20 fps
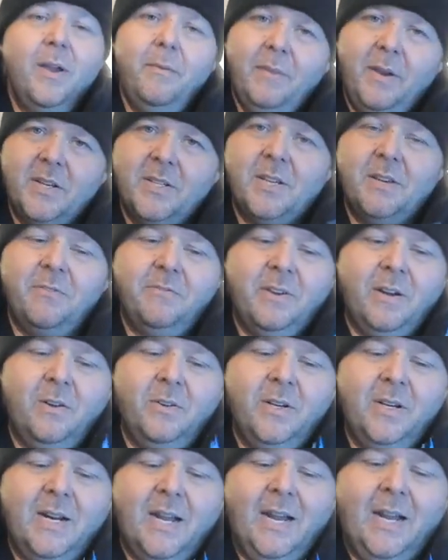because I
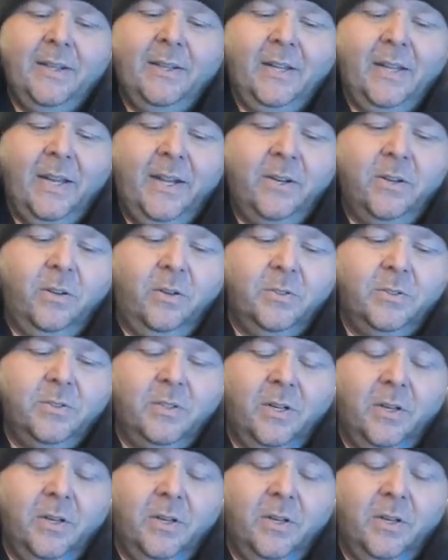found an online alt